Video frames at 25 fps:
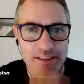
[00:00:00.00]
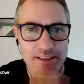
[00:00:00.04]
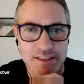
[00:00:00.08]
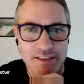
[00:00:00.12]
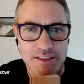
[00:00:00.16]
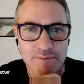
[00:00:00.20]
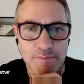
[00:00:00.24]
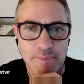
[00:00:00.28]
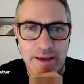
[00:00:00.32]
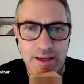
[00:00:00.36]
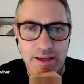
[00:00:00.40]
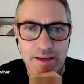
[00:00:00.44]
to
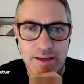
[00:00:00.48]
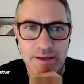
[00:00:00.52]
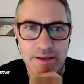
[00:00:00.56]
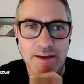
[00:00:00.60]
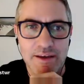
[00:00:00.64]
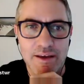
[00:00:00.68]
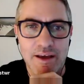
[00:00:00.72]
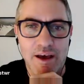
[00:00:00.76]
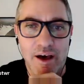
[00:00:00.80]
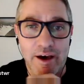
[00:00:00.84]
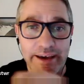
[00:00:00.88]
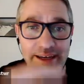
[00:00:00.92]
make
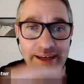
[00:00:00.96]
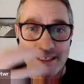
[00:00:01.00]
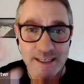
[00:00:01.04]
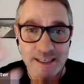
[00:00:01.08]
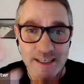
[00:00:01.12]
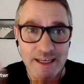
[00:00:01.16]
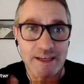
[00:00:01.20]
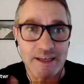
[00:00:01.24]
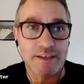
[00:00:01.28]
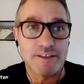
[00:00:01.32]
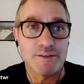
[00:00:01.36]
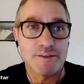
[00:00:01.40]

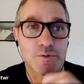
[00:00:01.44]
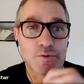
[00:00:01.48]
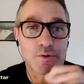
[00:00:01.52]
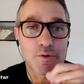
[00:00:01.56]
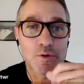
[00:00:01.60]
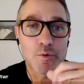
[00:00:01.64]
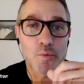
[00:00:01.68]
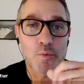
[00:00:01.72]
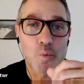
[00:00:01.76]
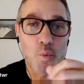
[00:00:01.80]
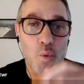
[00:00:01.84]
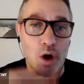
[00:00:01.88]
ideas
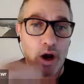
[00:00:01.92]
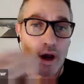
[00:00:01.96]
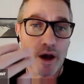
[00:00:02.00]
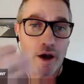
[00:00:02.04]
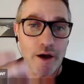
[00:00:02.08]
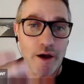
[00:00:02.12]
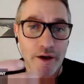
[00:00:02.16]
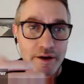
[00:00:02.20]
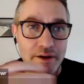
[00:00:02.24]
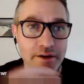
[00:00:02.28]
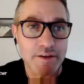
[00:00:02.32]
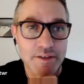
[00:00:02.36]

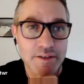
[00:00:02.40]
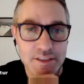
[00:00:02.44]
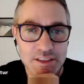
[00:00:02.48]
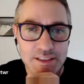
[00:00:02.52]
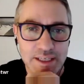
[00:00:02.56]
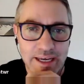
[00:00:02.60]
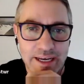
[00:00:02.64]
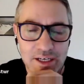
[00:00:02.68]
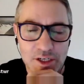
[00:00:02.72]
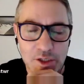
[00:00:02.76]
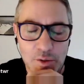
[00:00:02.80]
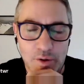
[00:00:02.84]
work, to
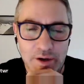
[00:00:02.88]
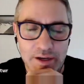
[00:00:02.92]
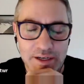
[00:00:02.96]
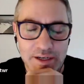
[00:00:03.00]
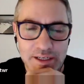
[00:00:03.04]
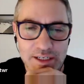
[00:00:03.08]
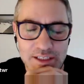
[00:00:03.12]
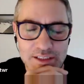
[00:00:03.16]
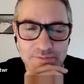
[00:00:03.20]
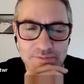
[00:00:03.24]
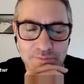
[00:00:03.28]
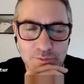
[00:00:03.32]
take new
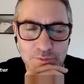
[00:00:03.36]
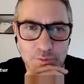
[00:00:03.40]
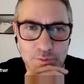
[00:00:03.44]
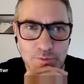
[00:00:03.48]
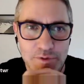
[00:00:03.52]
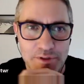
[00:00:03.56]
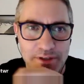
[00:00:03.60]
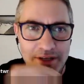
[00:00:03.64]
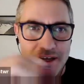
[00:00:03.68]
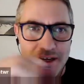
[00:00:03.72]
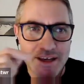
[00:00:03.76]
ideas forward.